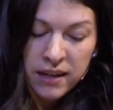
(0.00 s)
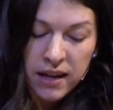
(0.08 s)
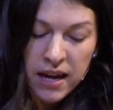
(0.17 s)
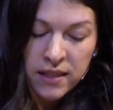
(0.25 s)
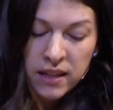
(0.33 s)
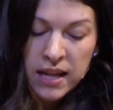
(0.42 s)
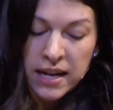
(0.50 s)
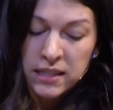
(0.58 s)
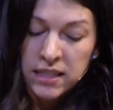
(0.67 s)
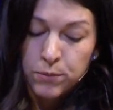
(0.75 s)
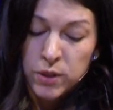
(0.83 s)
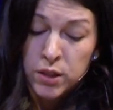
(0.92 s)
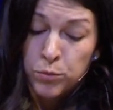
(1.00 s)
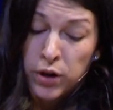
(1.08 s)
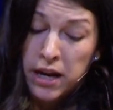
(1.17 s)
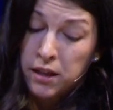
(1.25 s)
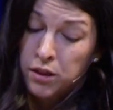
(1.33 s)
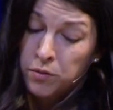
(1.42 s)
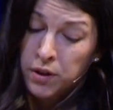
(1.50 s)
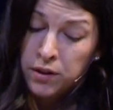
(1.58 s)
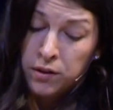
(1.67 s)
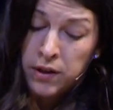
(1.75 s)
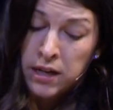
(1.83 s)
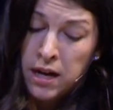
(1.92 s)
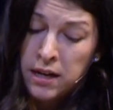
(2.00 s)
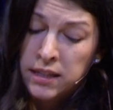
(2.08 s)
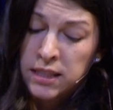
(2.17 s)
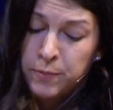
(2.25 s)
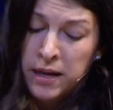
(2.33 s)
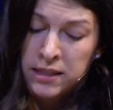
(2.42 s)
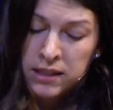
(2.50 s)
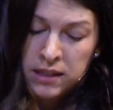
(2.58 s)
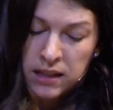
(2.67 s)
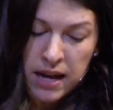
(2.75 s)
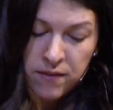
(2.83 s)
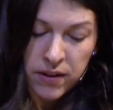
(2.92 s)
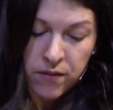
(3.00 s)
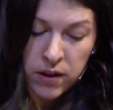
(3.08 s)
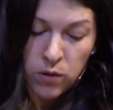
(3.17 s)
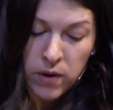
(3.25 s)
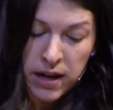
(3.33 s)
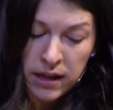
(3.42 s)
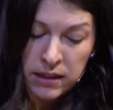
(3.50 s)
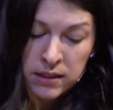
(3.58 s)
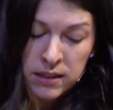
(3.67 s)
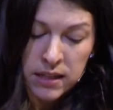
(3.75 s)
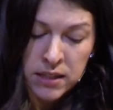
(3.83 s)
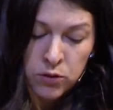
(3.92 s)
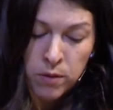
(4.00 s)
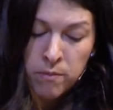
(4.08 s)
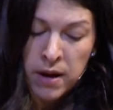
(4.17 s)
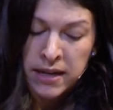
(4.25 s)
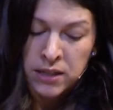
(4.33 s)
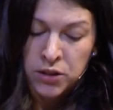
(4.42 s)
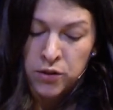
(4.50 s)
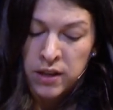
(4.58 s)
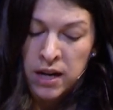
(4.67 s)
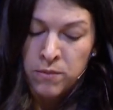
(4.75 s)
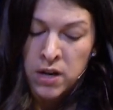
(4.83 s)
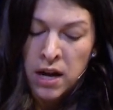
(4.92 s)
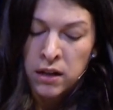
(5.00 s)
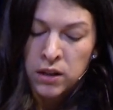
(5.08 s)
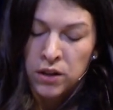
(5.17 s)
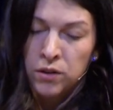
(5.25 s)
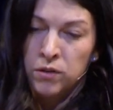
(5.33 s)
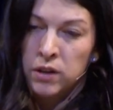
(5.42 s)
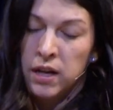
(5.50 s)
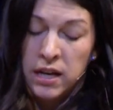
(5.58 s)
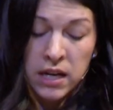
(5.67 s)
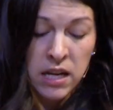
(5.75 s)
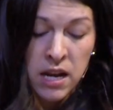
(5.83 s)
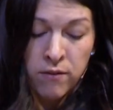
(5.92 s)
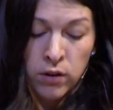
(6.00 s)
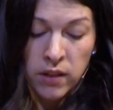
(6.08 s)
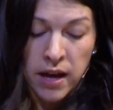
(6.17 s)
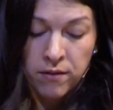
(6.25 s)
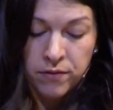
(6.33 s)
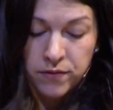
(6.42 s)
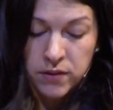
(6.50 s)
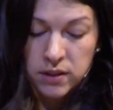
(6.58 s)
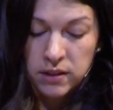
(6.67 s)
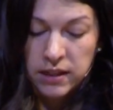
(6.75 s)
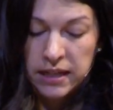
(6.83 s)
and the light seems to break through in unexpected and life-giving ways as a reminder that I'm not alone and he never left.